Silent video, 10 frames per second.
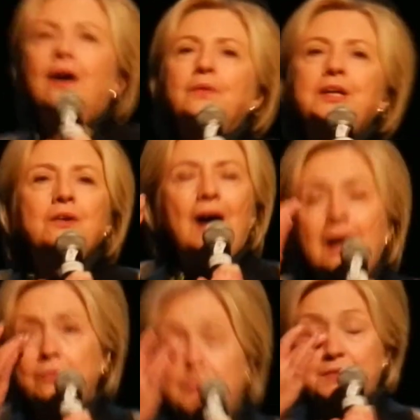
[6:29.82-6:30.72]
Oh, you know,
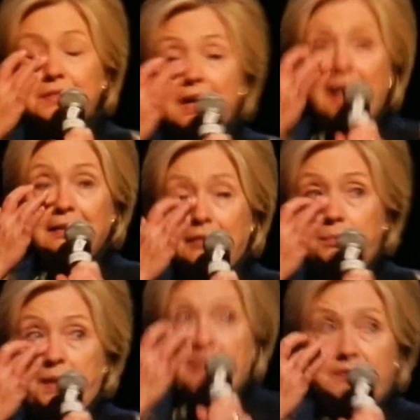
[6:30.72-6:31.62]
I was not
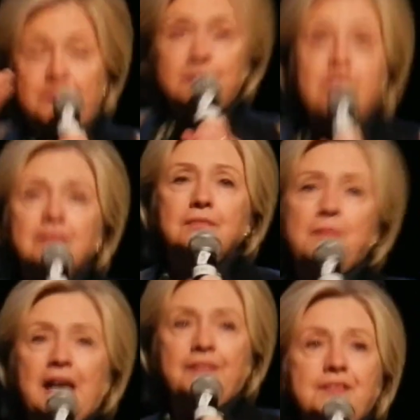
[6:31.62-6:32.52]
the best
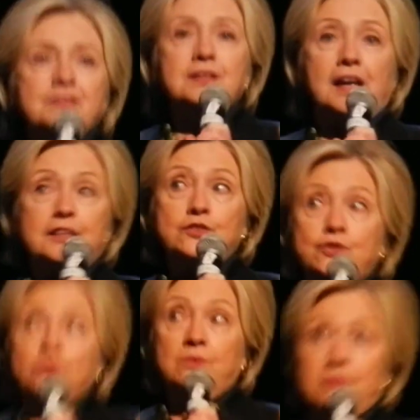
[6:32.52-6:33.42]
math and science
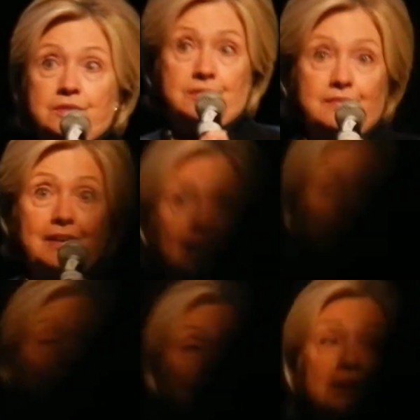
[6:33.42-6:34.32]
student. I
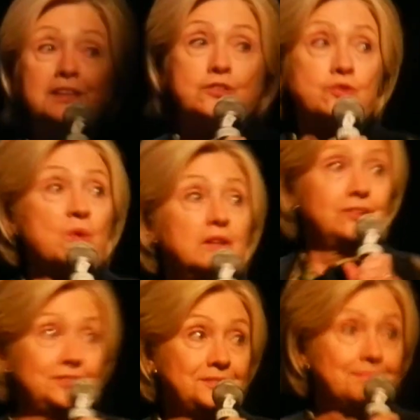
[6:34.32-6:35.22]
really
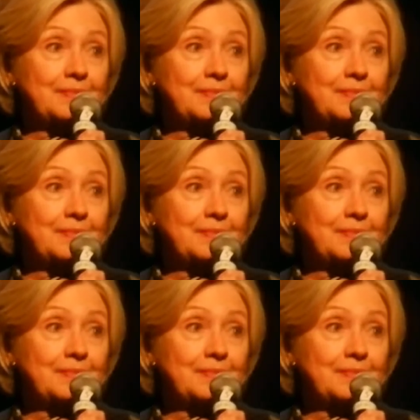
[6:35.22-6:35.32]
struggled.